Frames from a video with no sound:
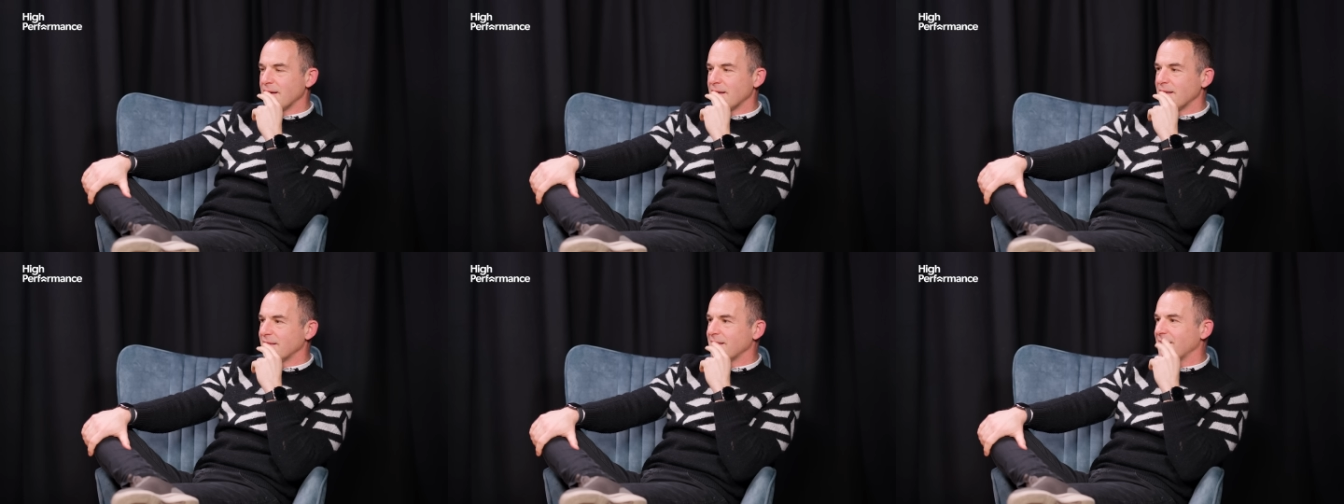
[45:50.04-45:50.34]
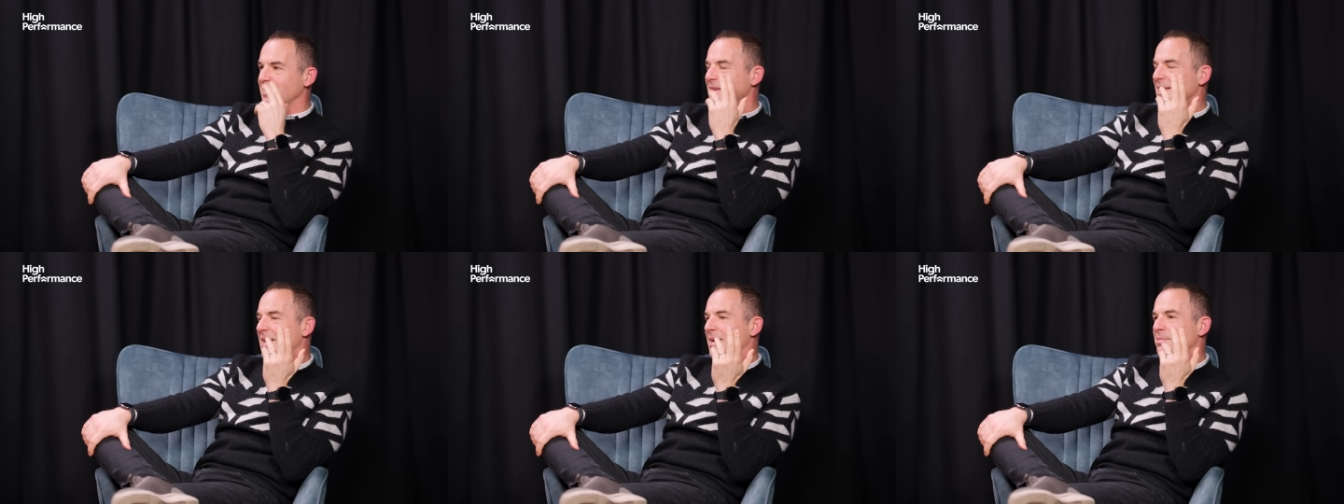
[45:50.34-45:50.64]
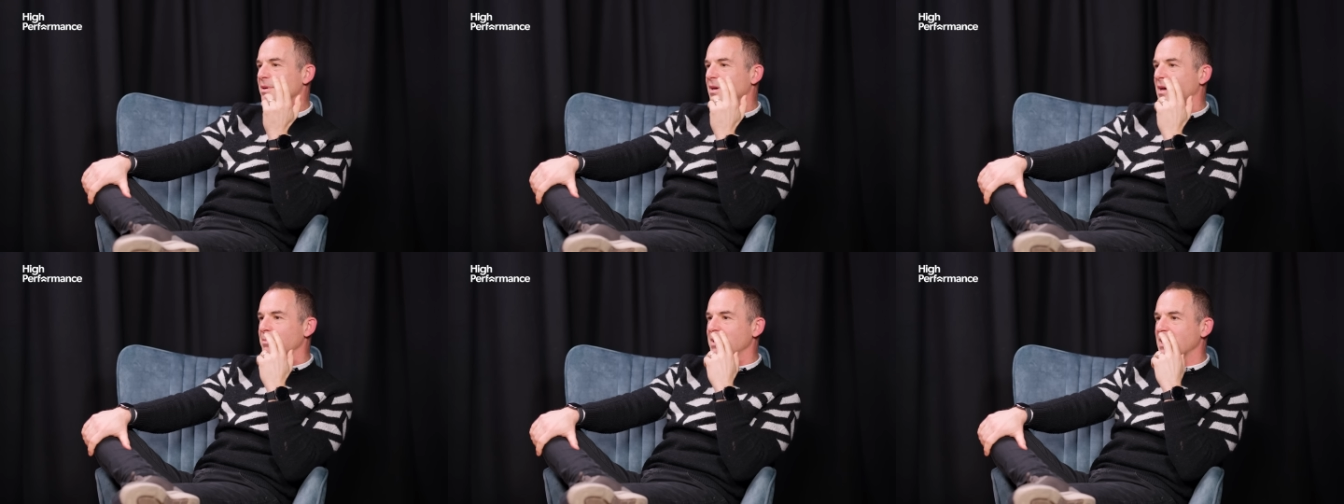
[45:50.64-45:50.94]
And he said,
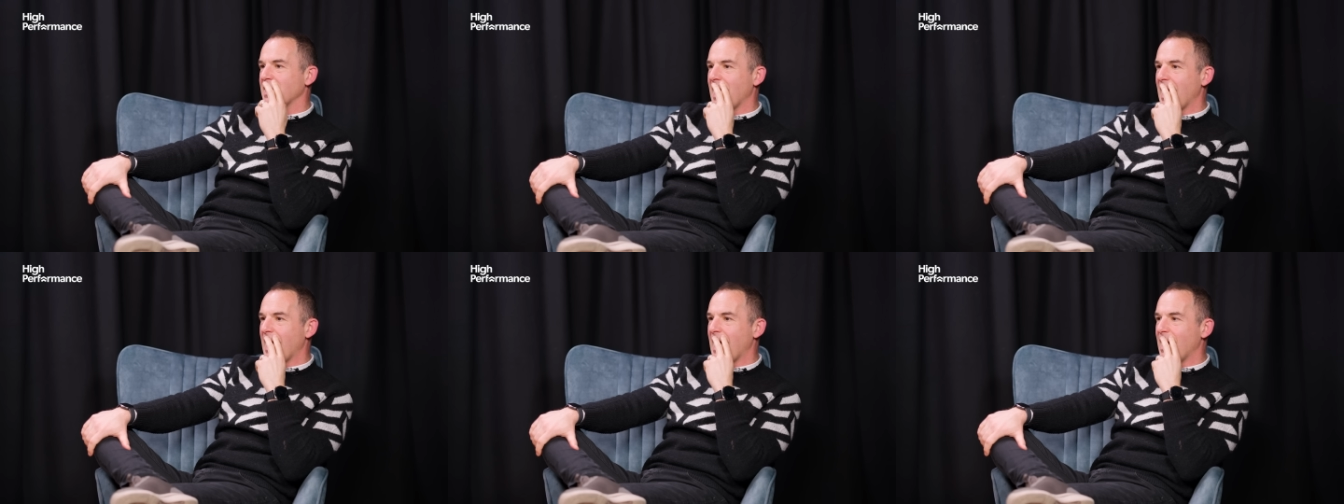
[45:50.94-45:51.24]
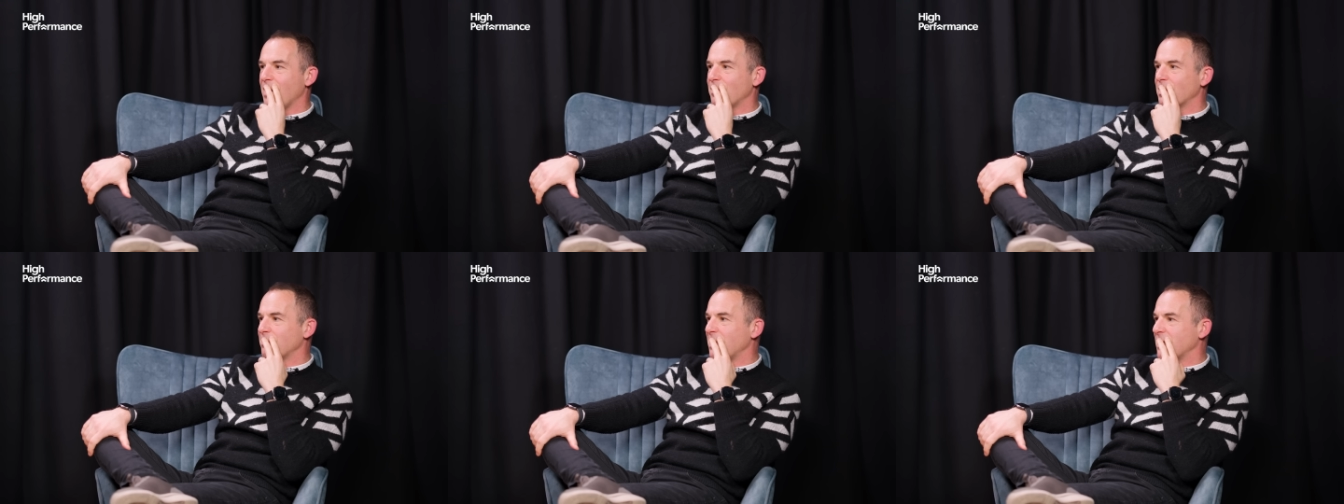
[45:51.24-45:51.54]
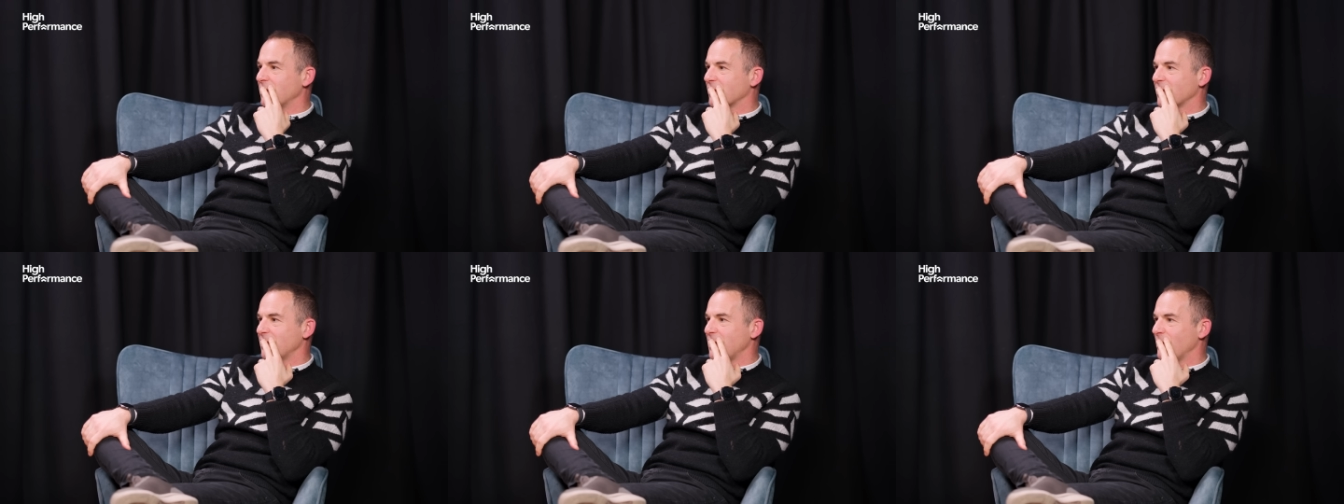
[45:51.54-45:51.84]
yeah, but I mean, how are we
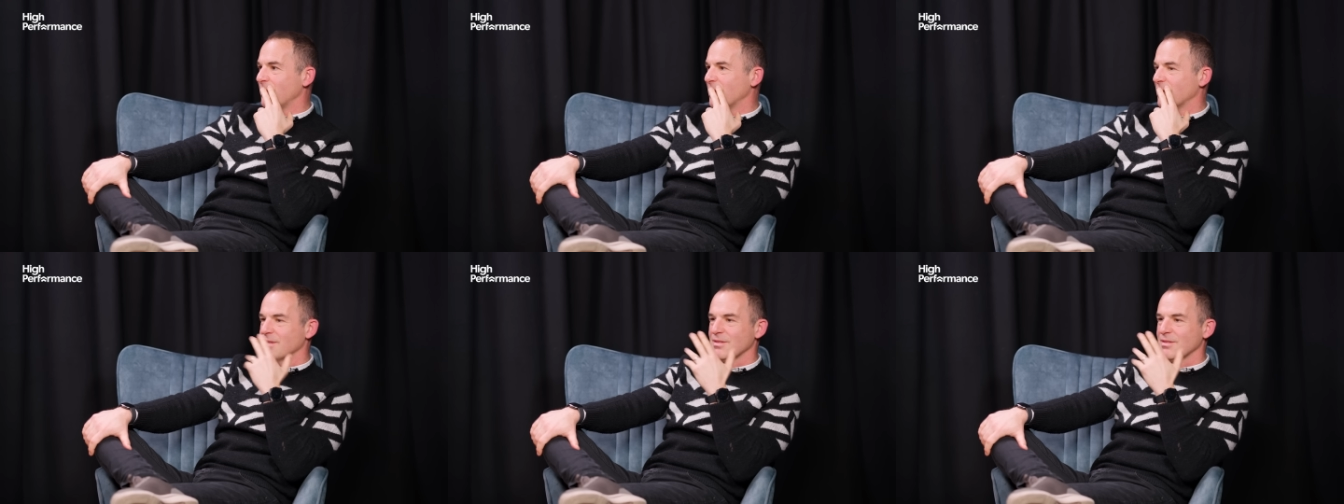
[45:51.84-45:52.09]
meant to know it?